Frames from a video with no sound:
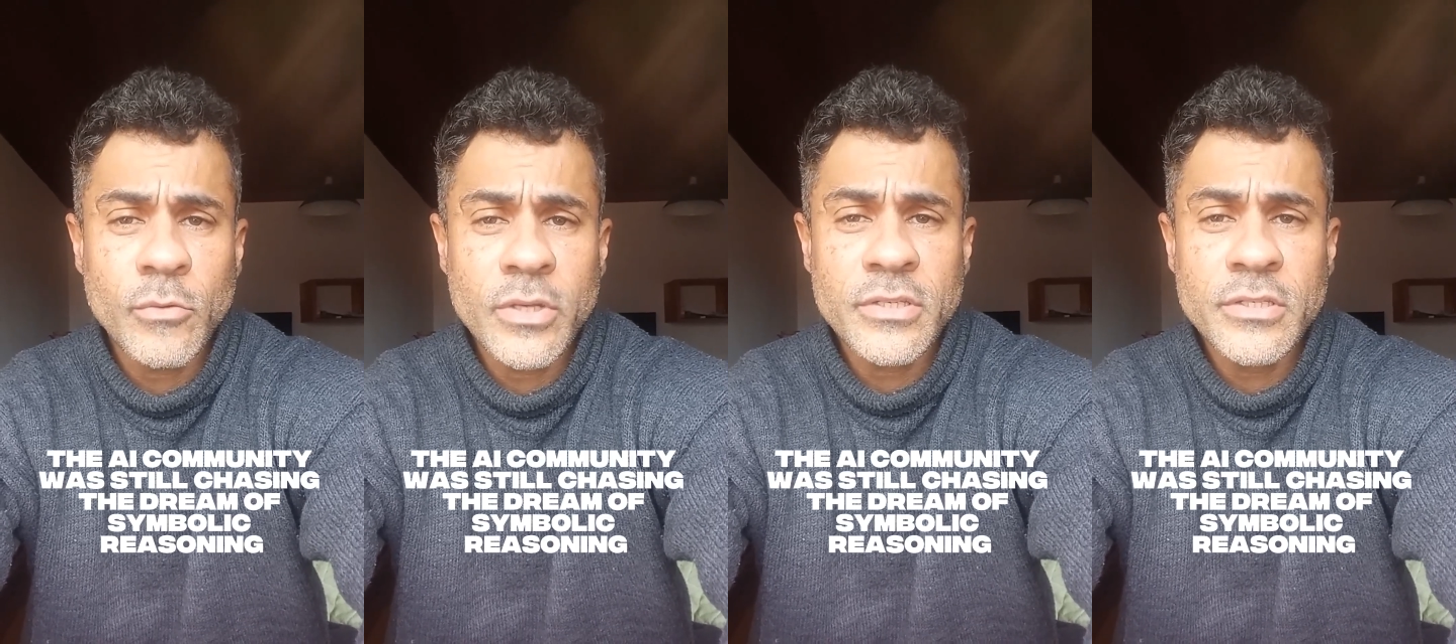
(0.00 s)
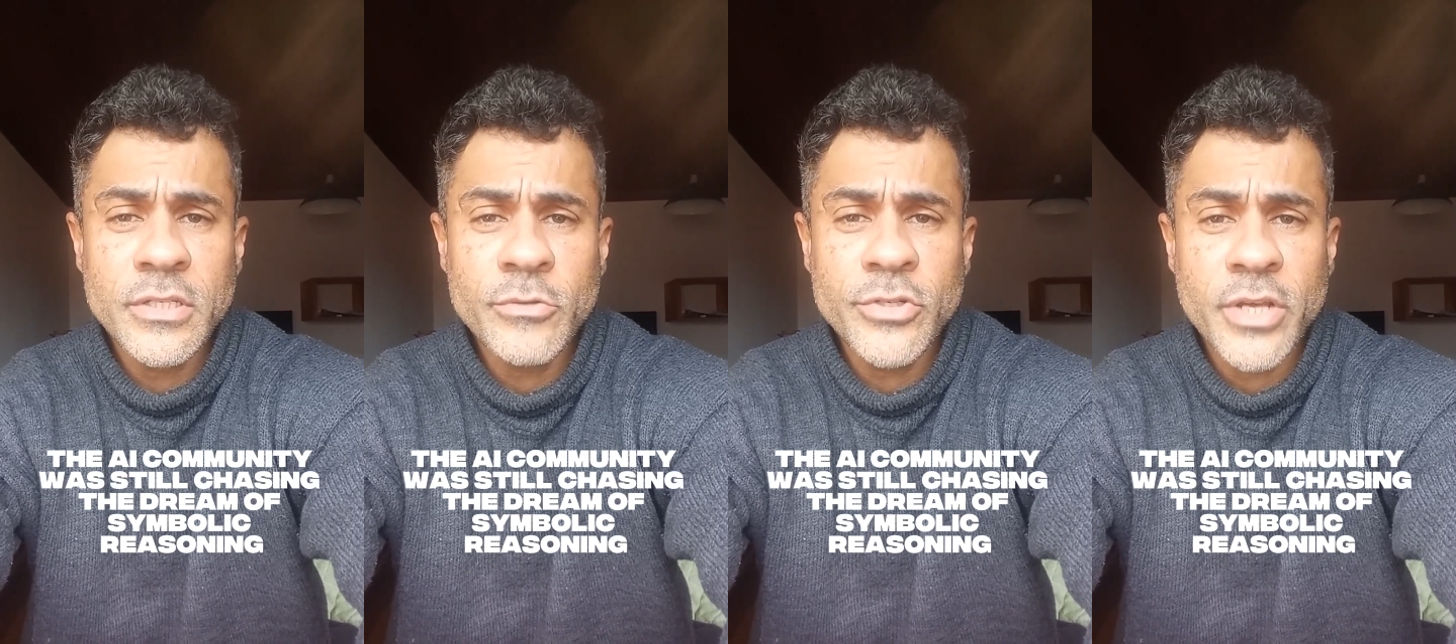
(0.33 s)
was
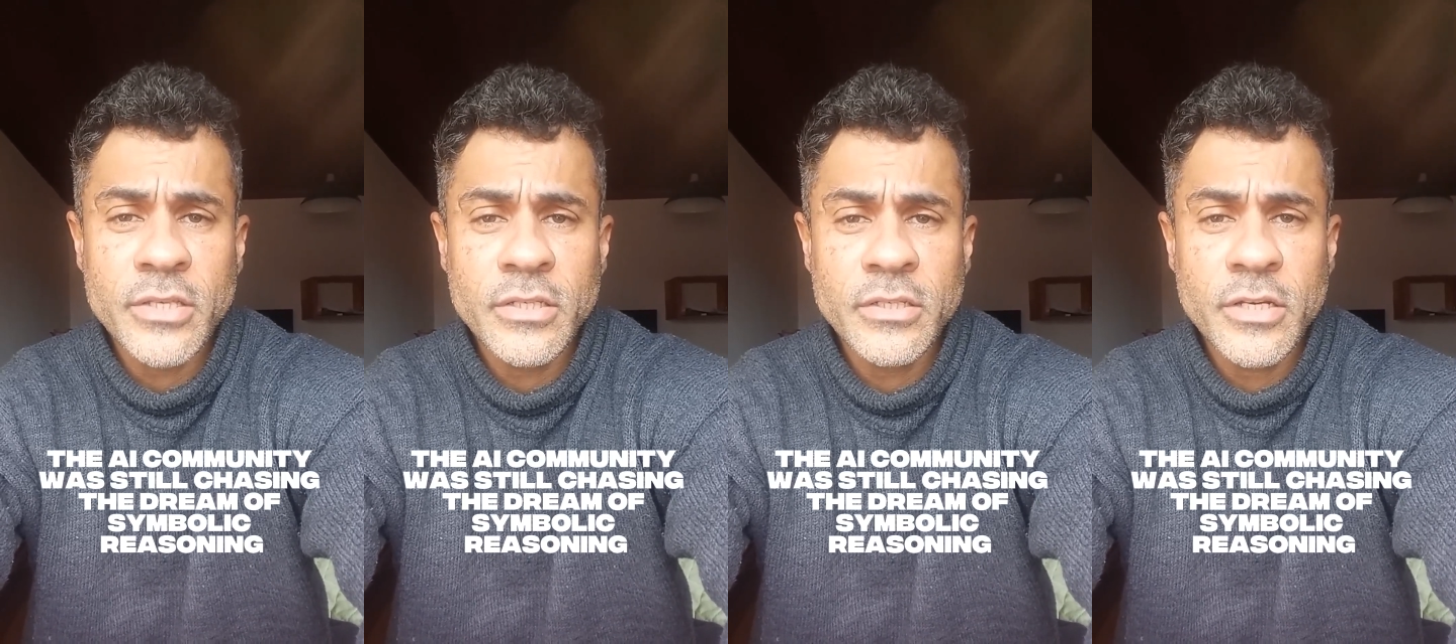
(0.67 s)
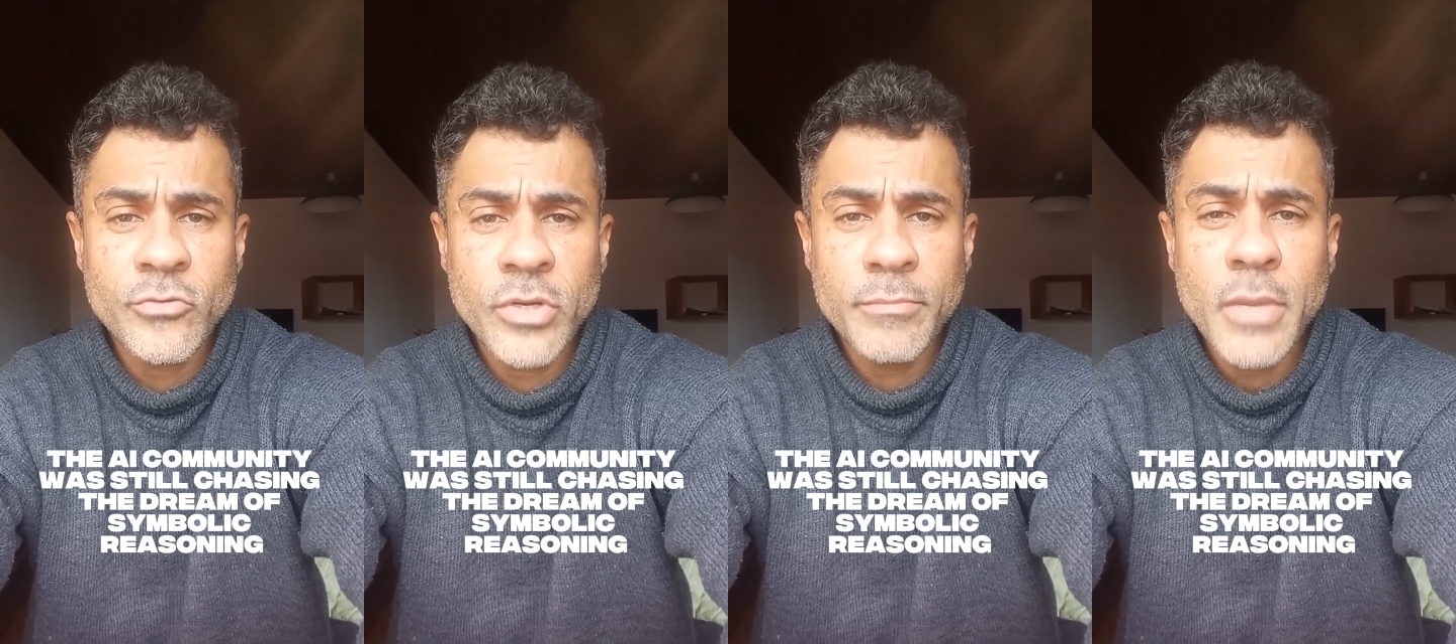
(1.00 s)
still chasing the
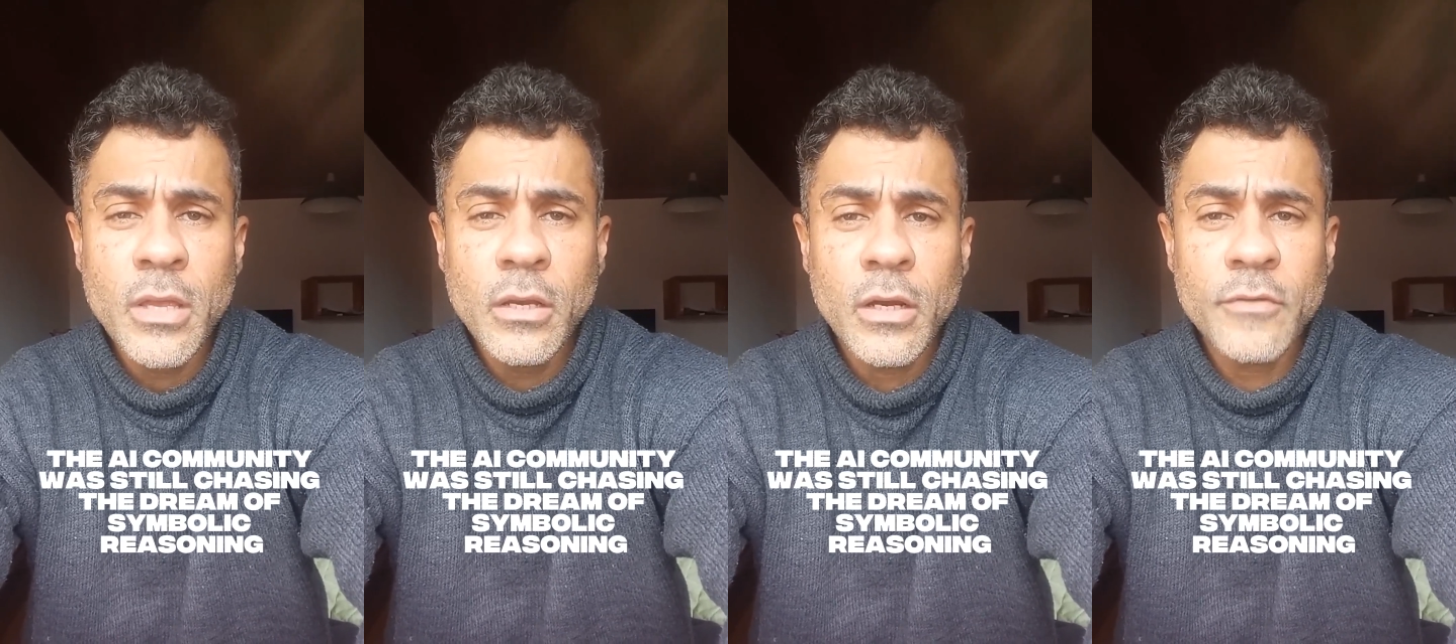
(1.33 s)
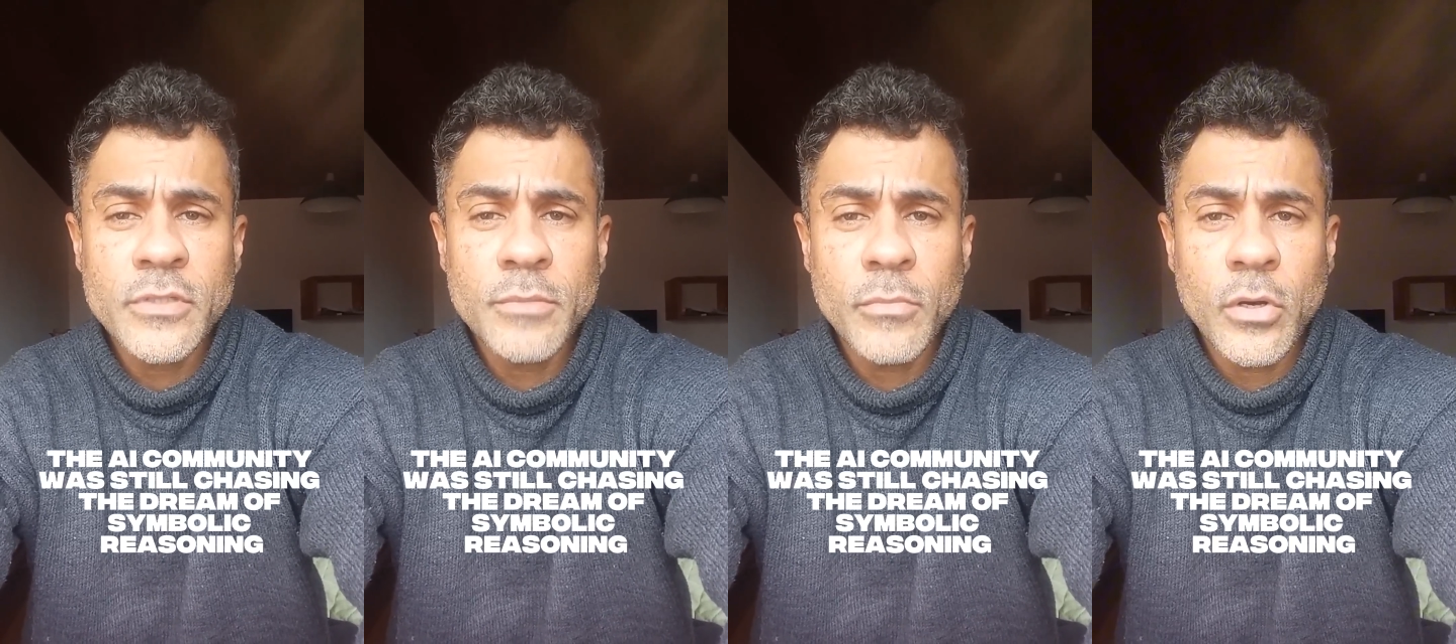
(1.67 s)
dream
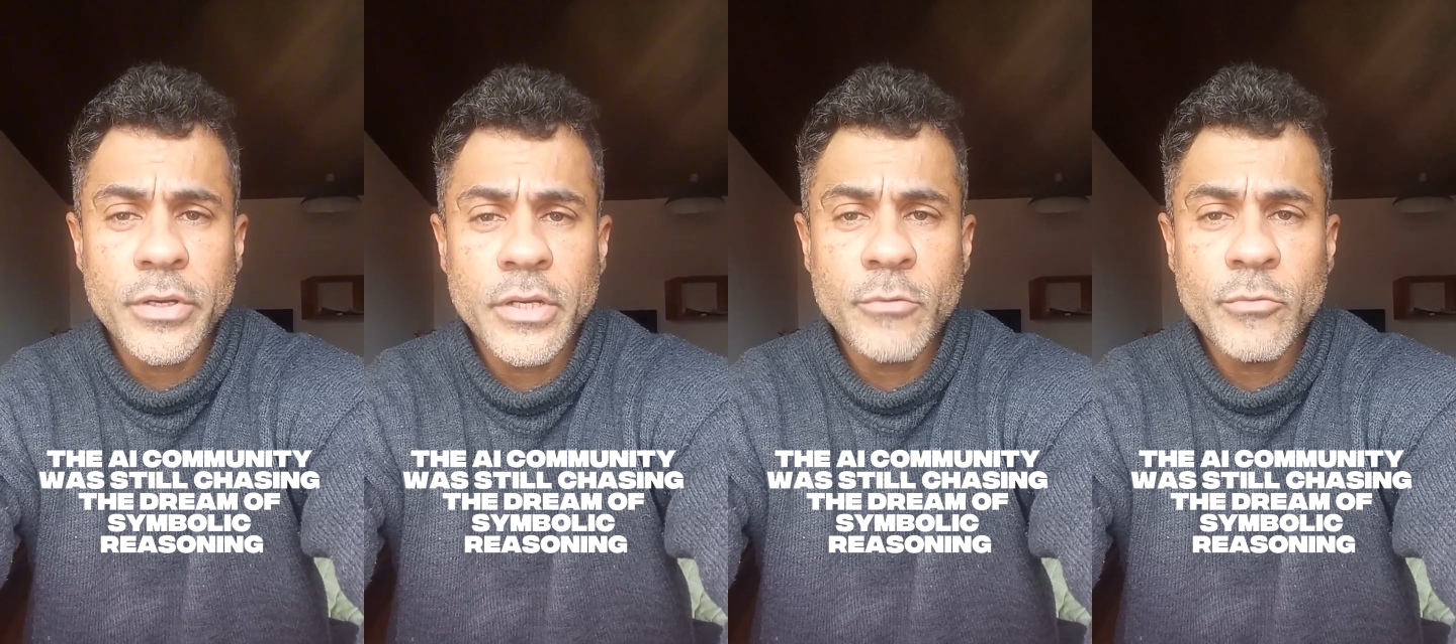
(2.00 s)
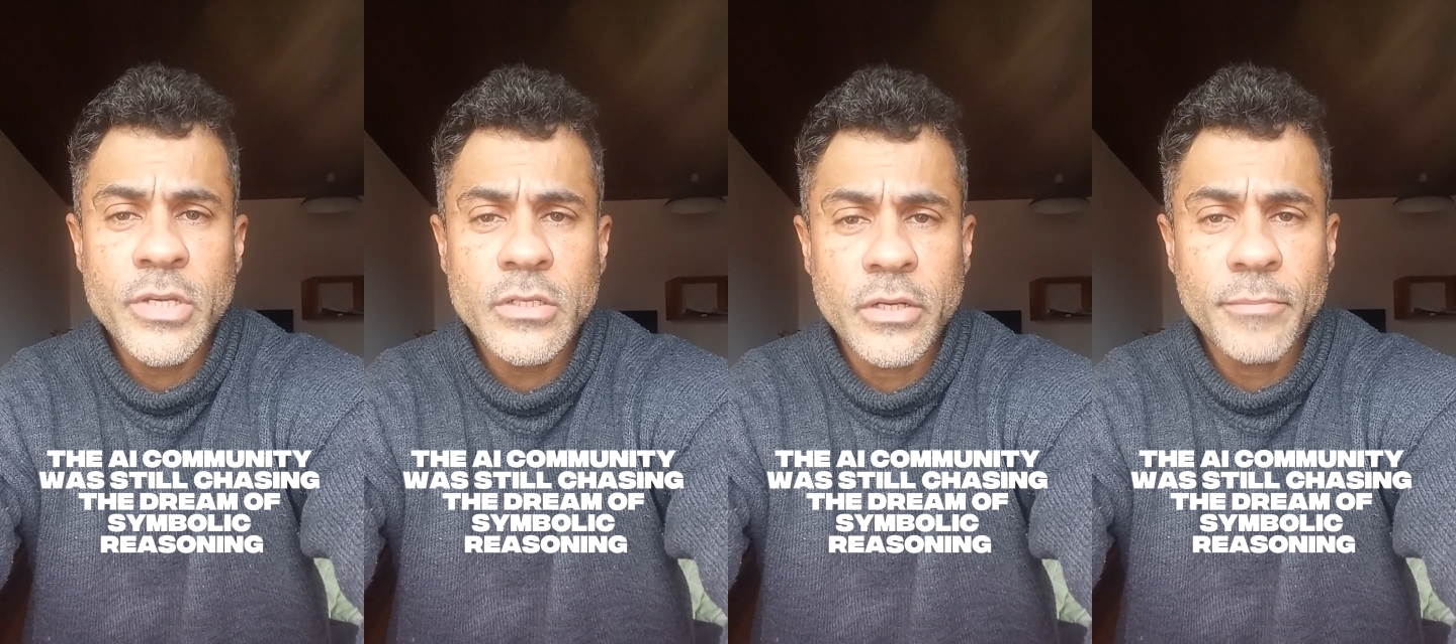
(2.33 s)
of symbolic
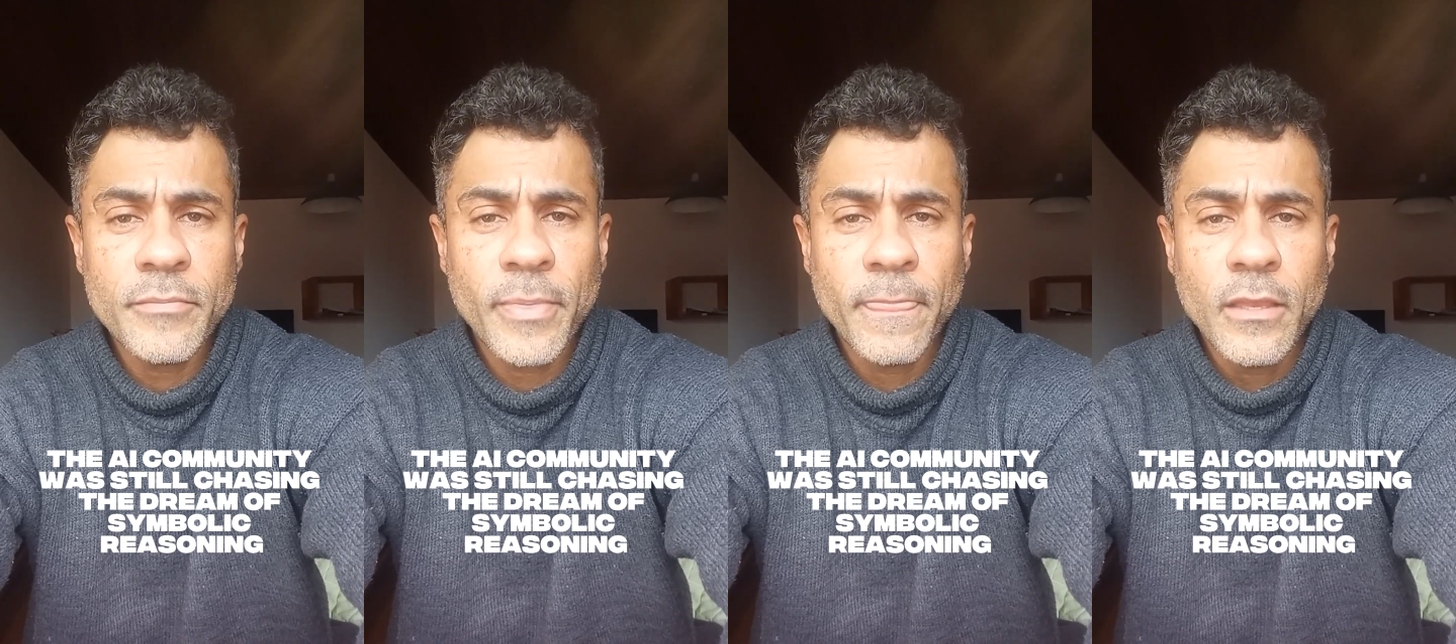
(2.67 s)
reasoning,